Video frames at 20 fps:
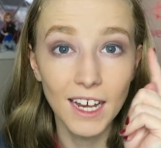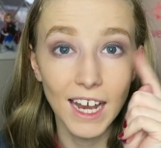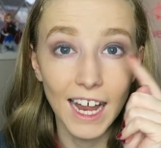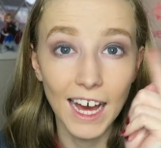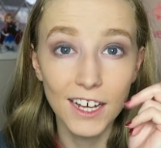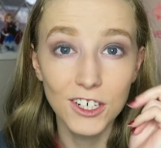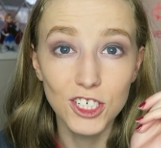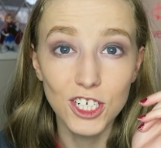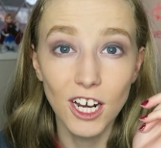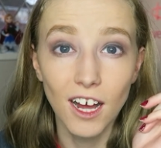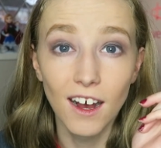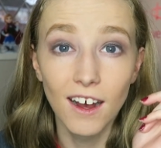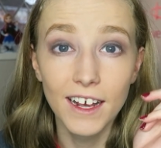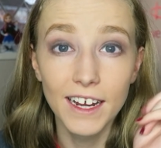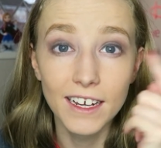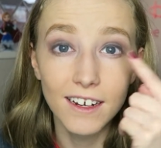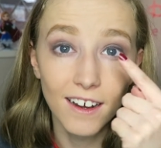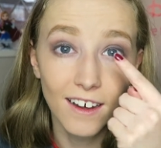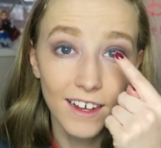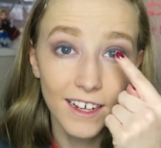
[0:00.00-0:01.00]
lash
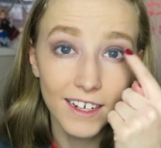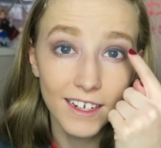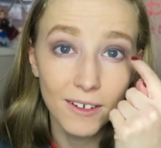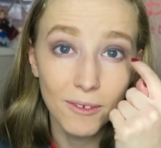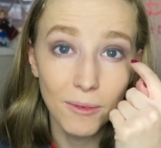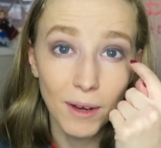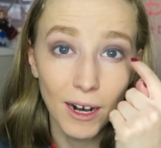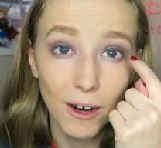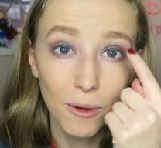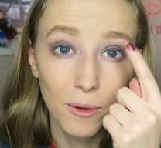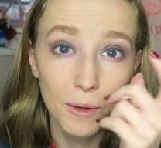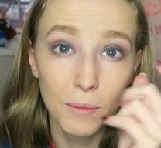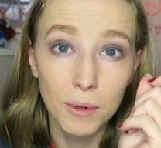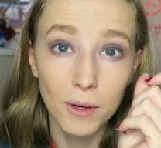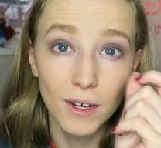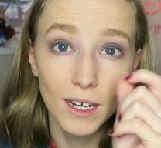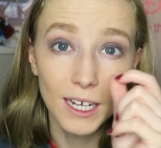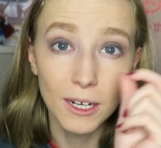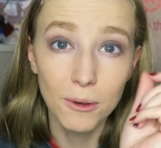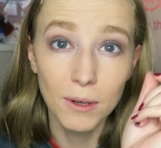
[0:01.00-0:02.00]
line, like where I would
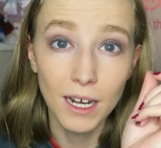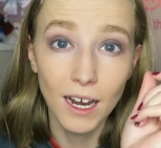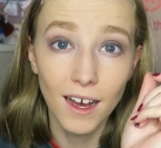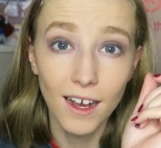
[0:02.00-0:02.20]
put liquid